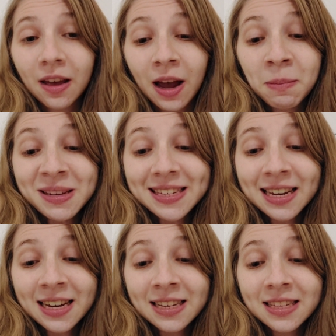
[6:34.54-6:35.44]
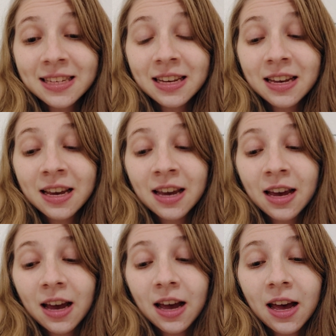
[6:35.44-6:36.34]
I'm a six.
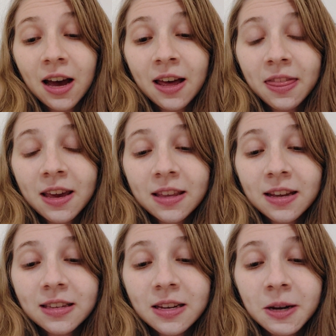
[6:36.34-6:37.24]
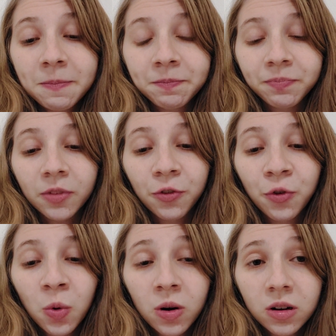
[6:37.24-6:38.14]
I think that
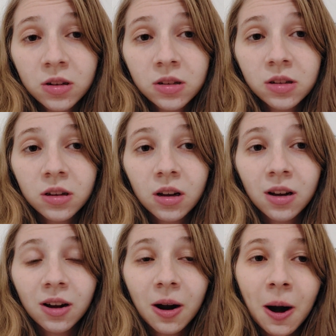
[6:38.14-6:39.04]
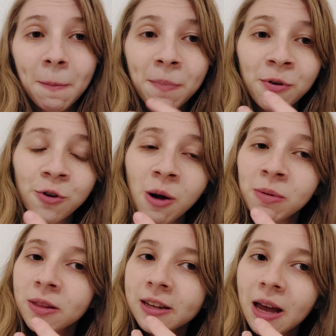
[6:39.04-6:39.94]
fours are
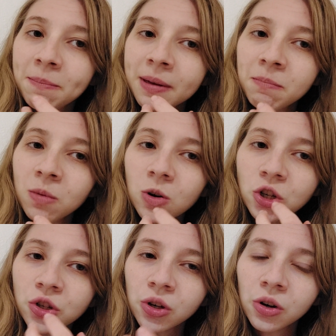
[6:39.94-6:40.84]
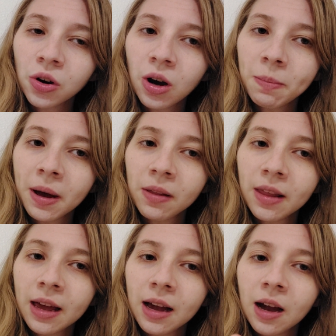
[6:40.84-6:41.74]
probably a bit more sure about,
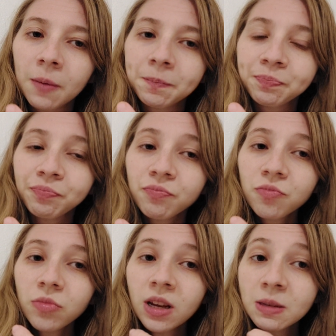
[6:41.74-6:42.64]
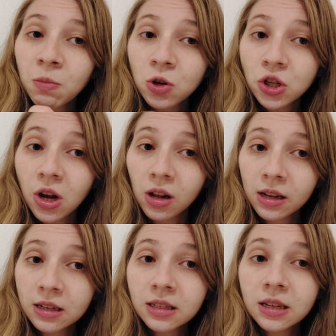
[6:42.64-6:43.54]
like, it's more
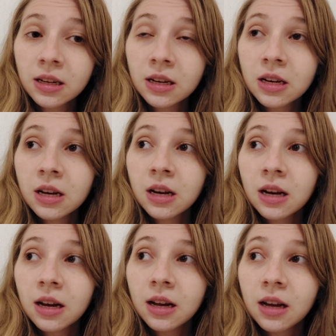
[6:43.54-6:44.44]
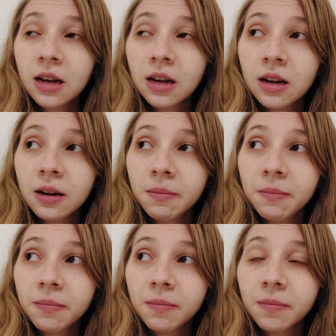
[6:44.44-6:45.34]
solid. Their
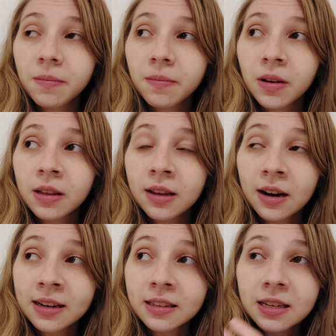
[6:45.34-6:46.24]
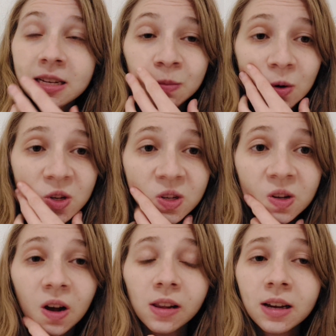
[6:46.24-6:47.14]
identity is more
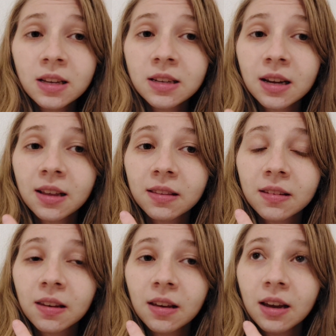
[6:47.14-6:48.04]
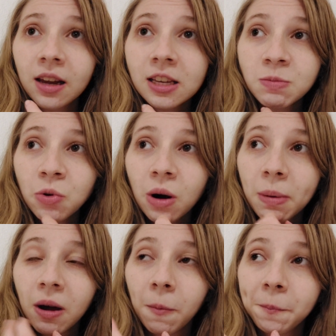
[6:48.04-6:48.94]
solid, and it's more
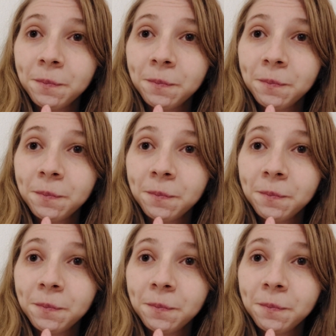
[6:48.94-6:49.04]
about